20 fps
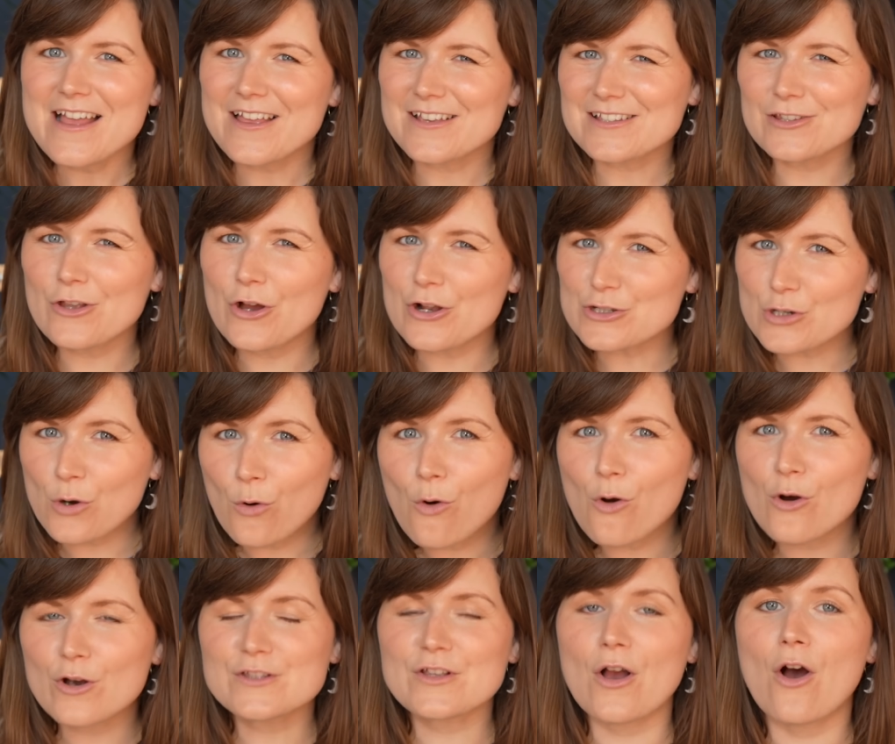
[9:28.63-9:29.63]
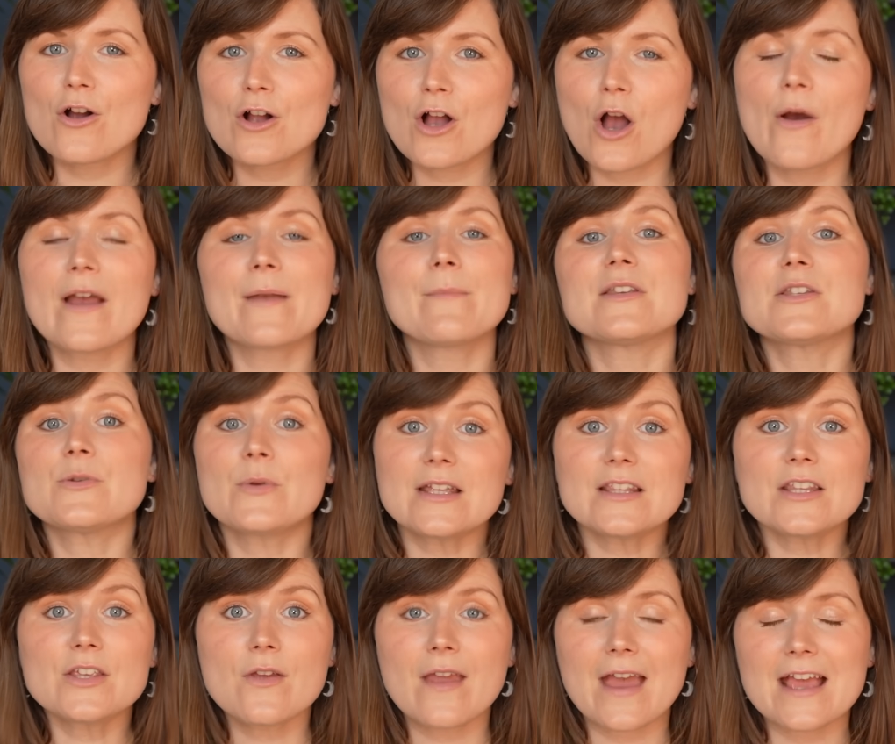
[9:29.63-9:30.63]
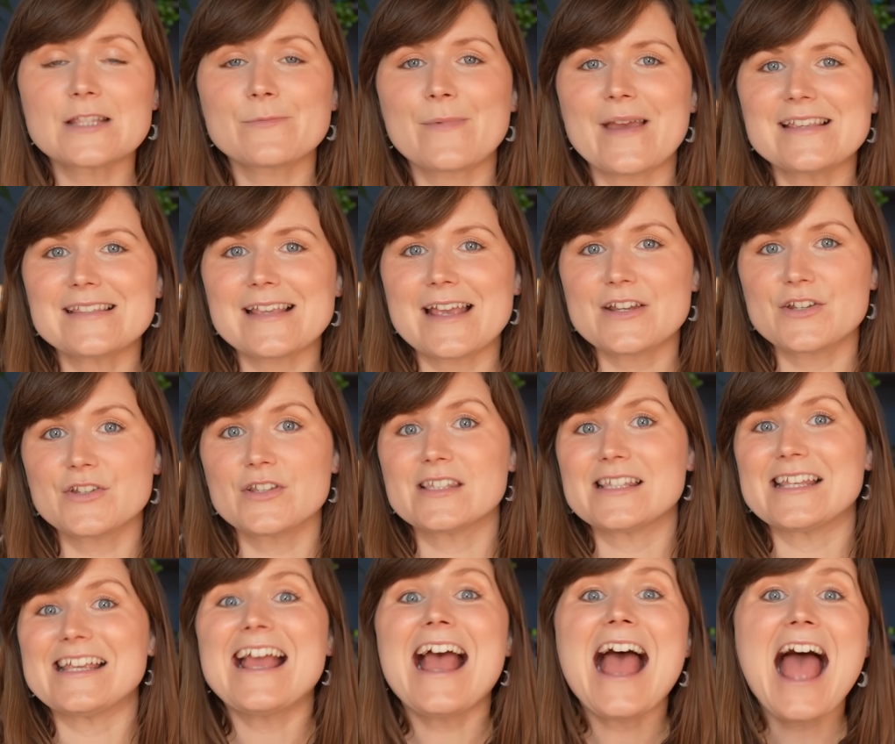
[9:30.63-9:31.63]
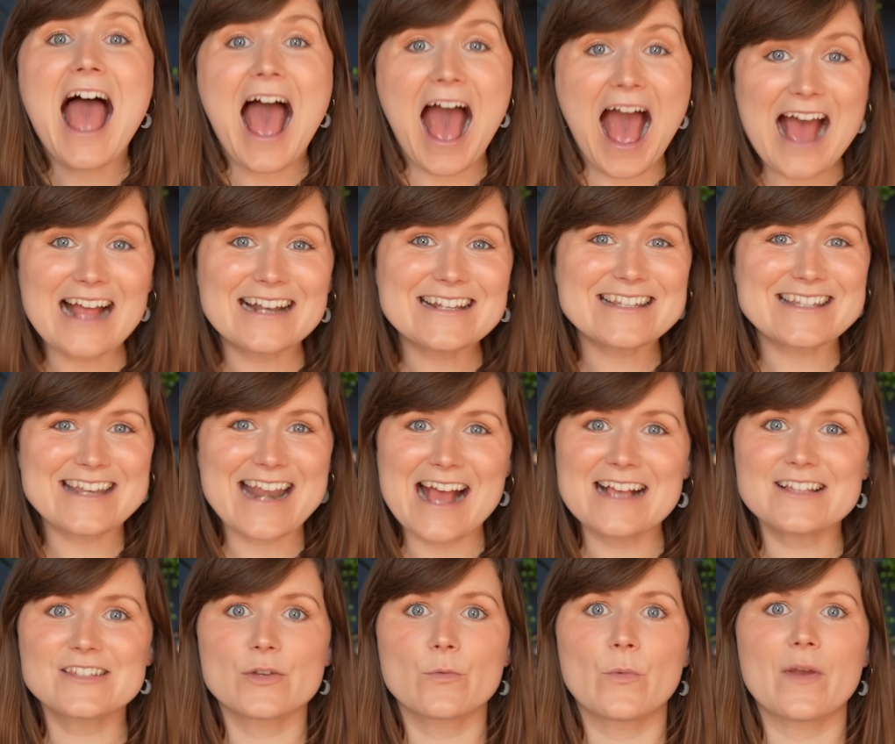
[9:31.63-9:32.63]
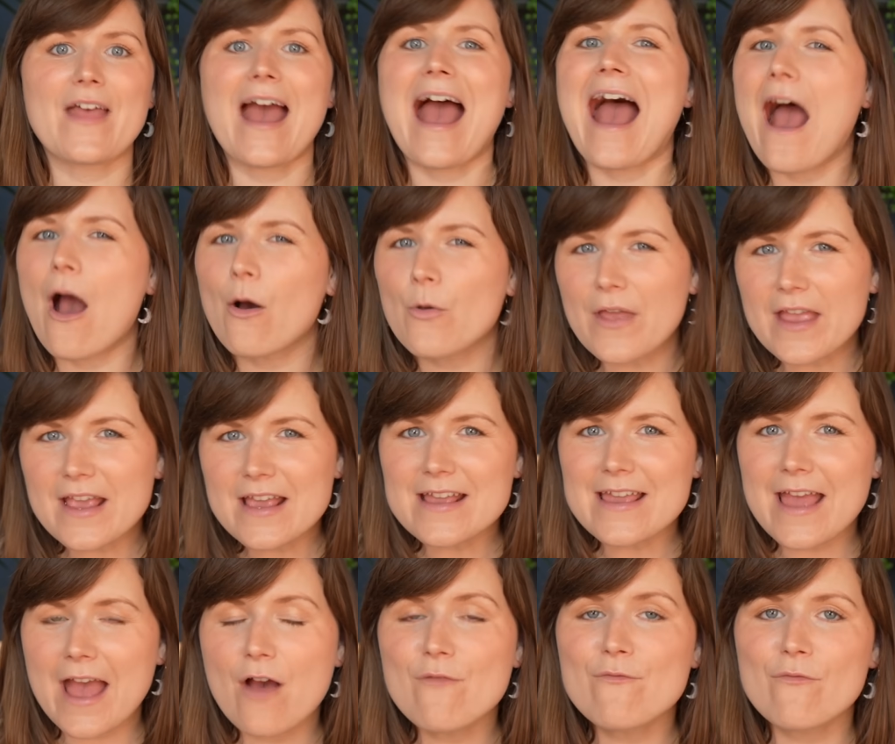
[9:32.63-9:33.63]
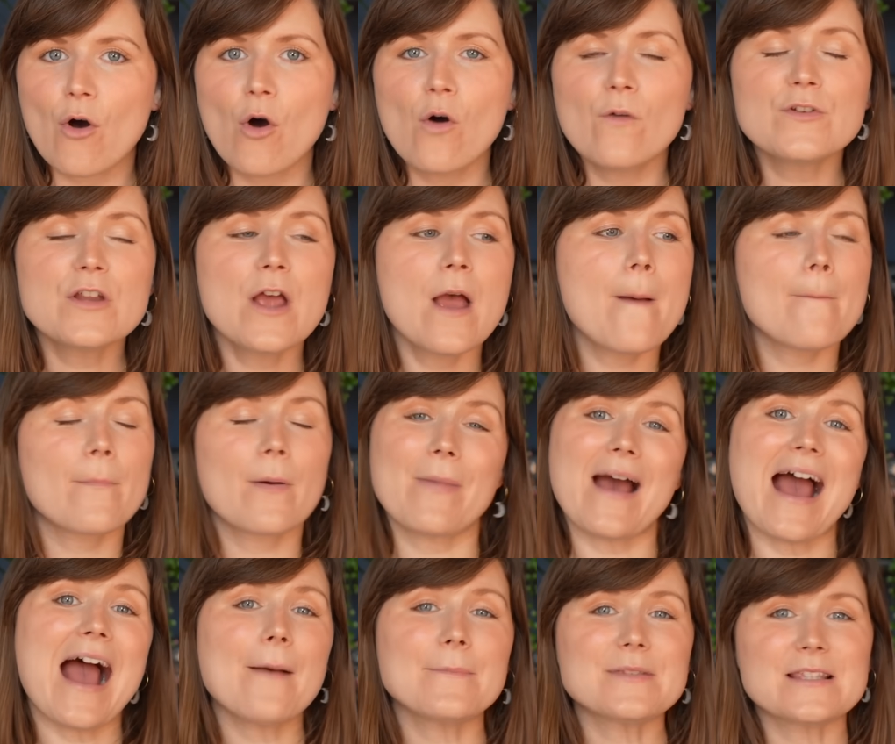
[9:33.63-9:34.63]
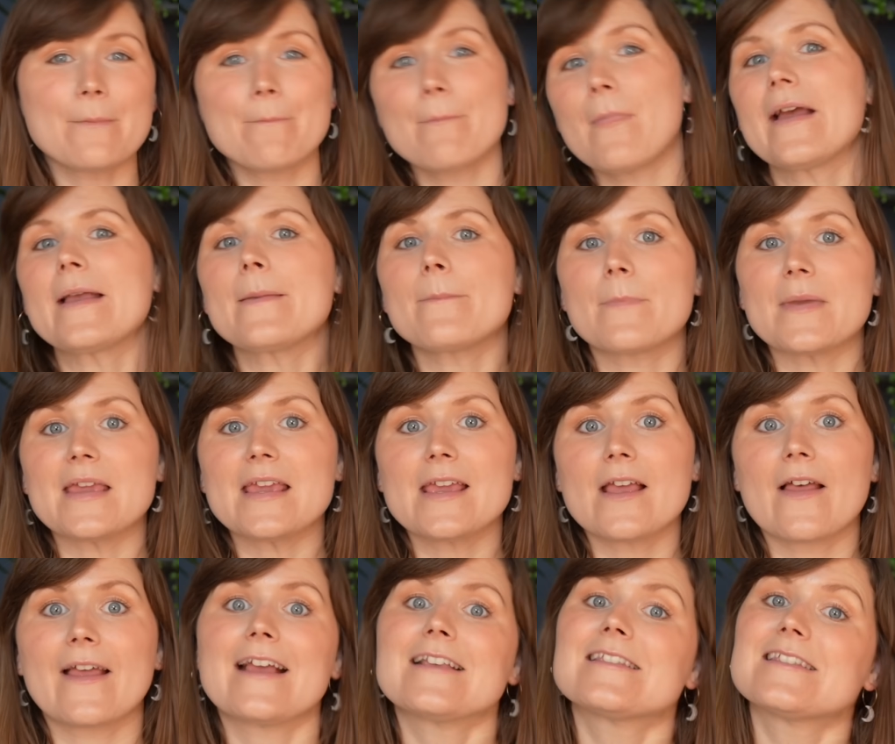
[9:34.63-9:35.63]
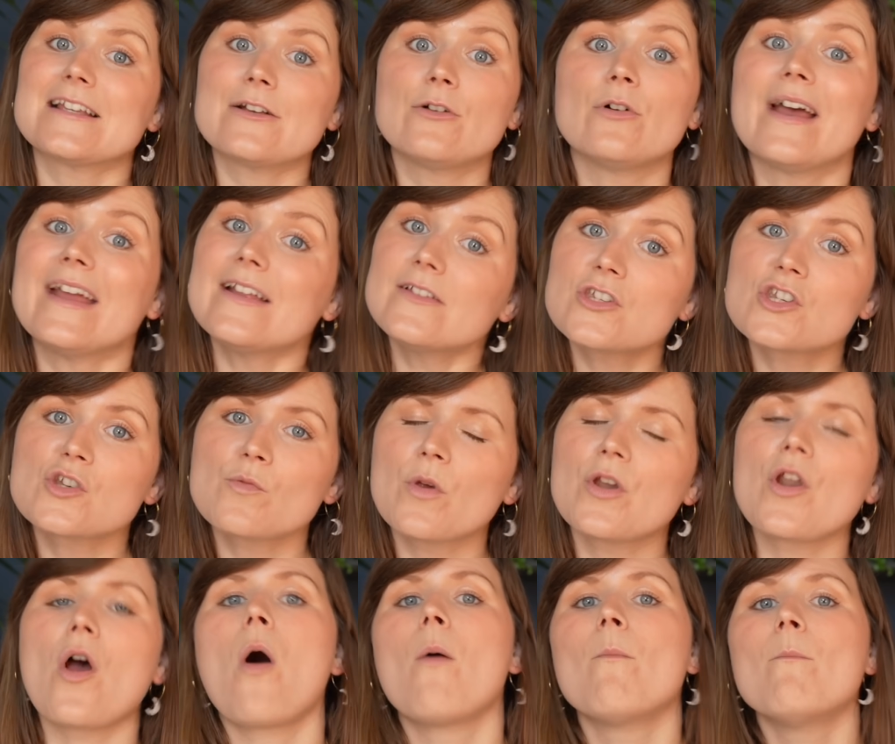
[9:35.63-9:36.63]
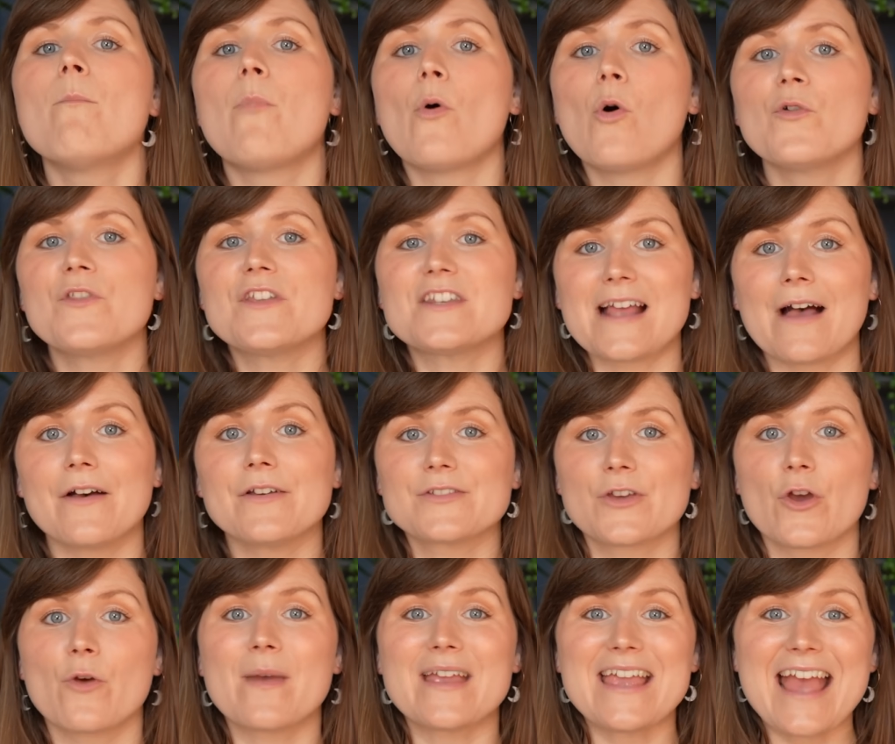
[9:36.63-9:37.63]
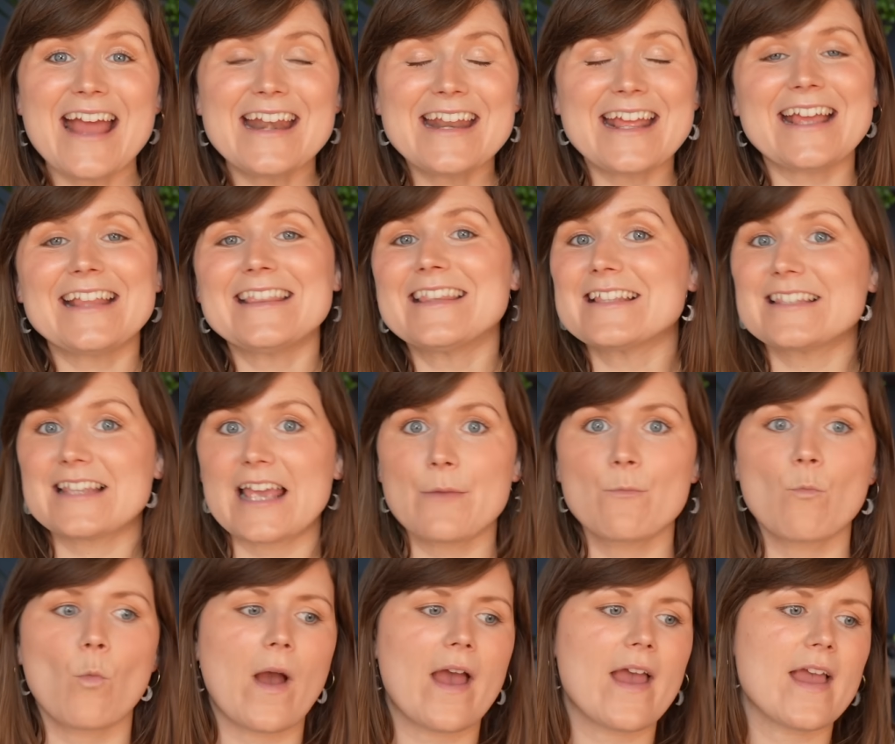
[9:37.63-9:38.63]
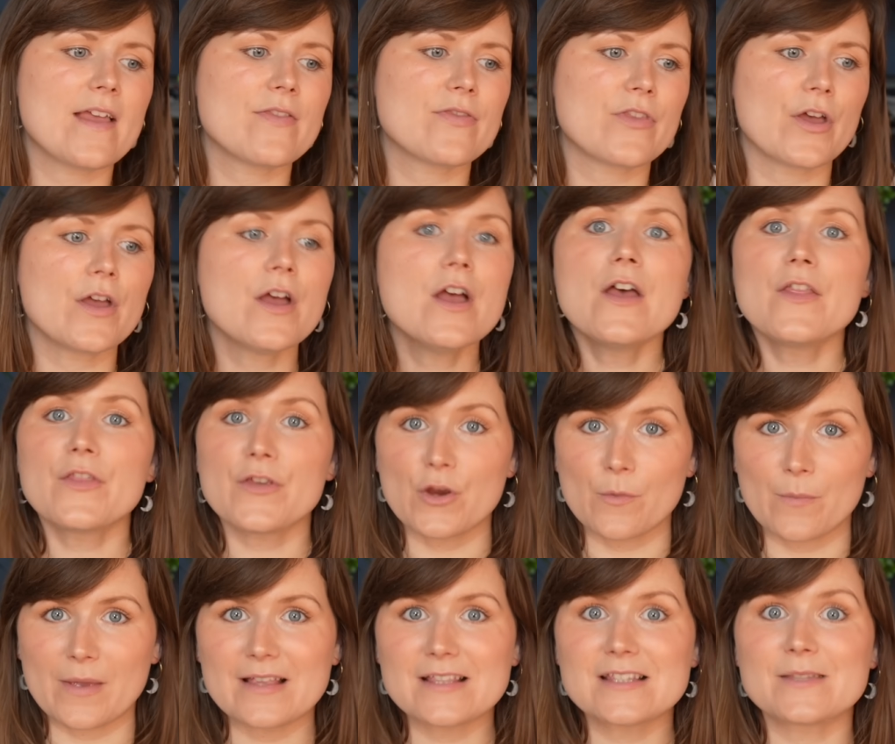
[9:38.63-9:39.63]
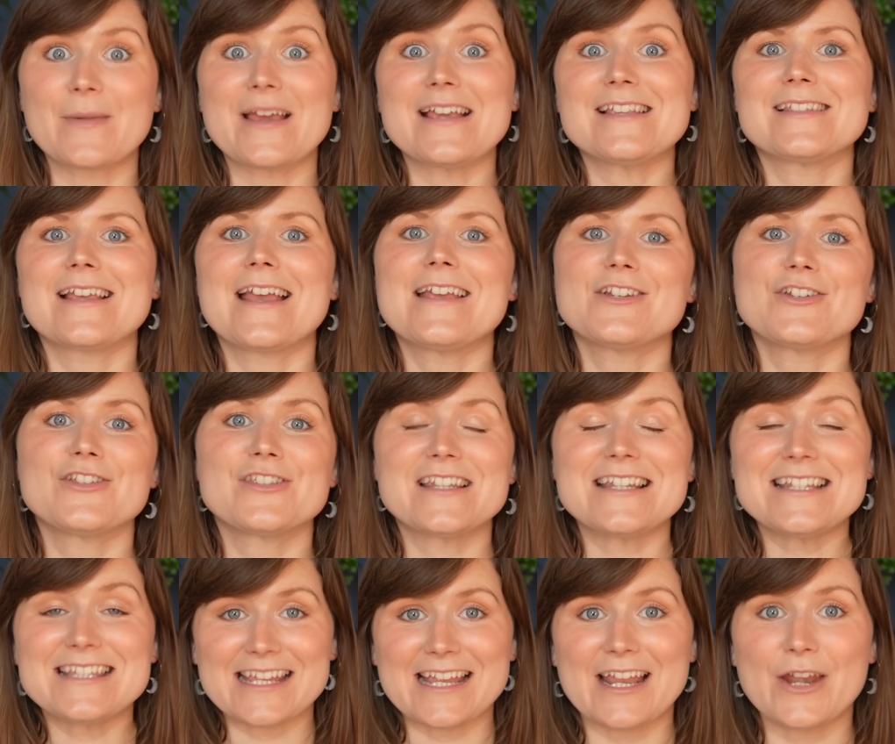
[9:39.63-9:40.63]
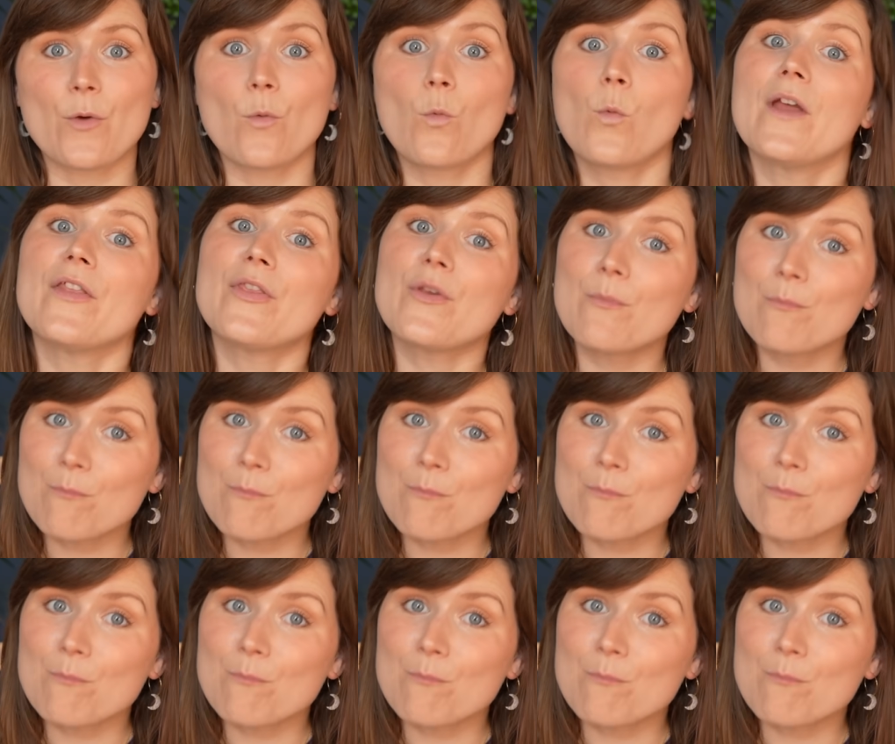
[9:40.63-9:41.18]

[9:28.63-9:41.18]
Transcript: There's a lot of talks ongoing between the U K Space Agency and NASA with how they can get involved, but perhaps it might be like a single instrument on board the telescope again, in the same way that the European Space Agency did with